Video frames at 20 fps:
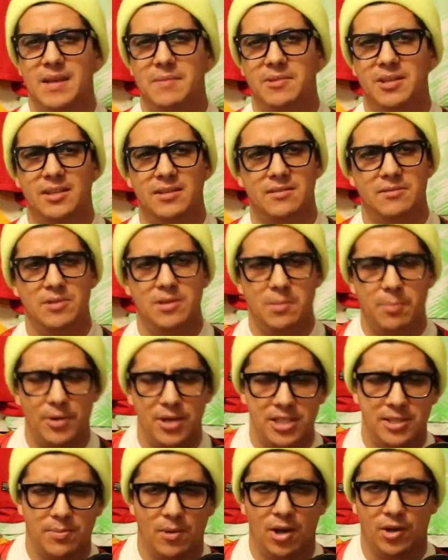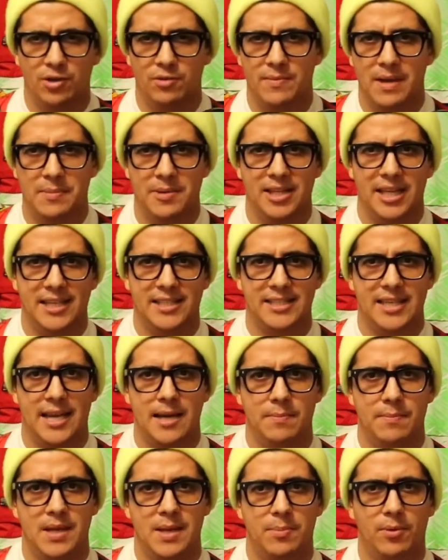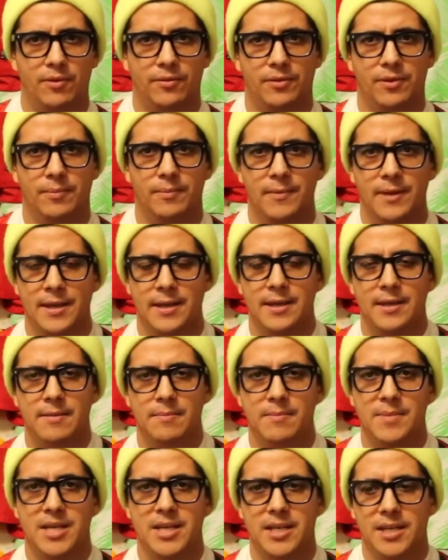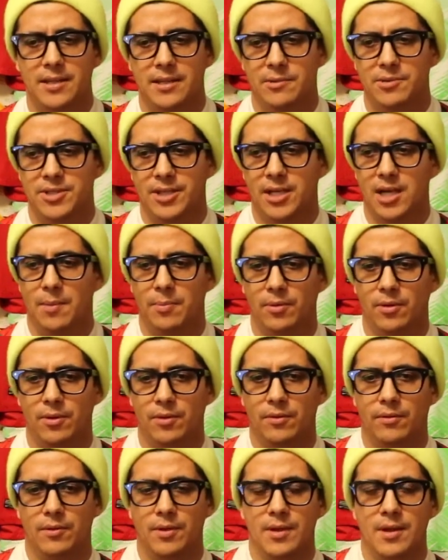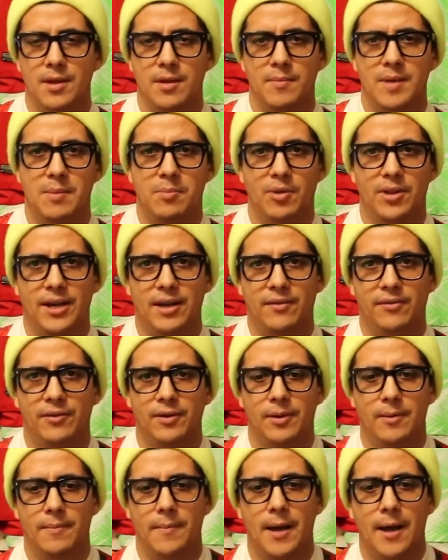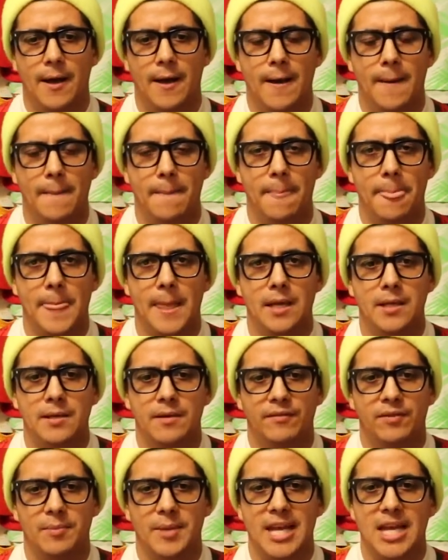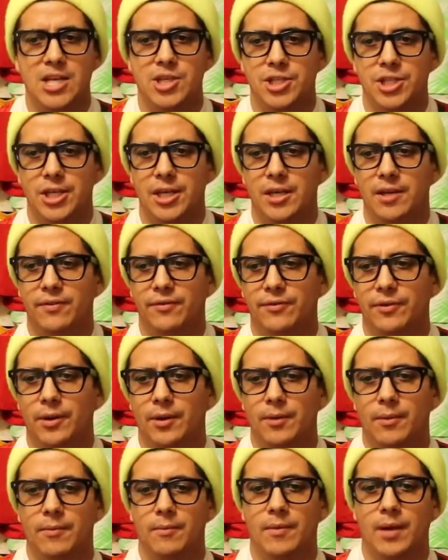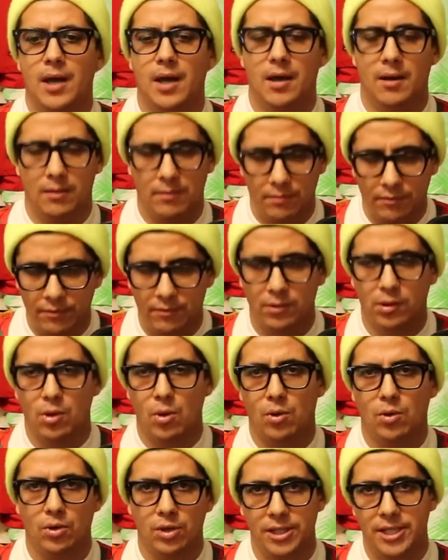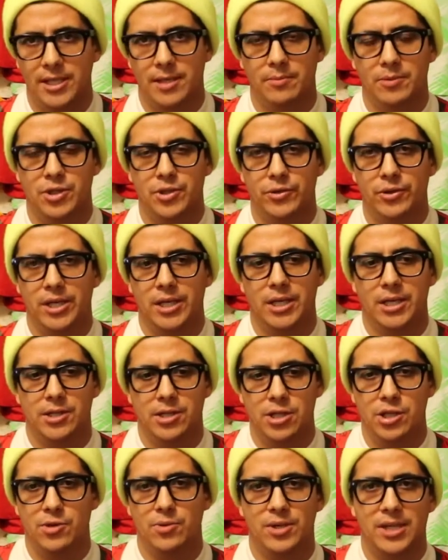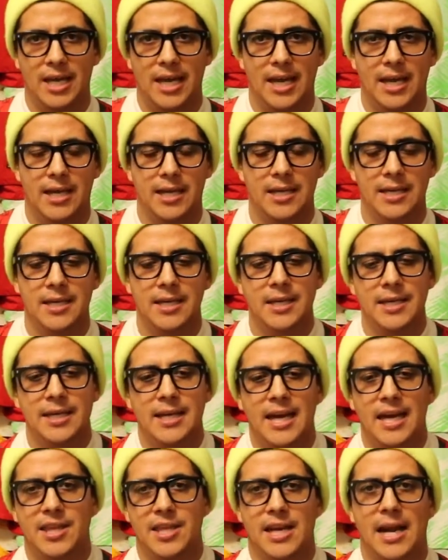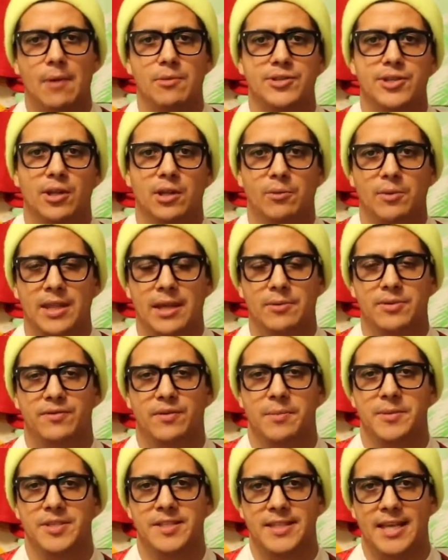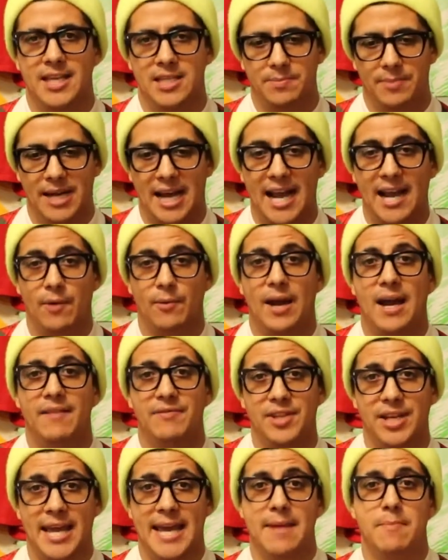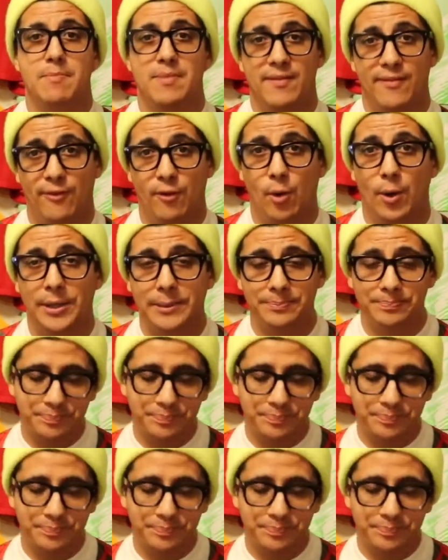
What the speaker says: It was a pretty small group, maybe like 10 people from media. There was a couple people there from Asia, from locally in Madrid, the UK, and then I was the only one that was from the States, but I arrived the night before.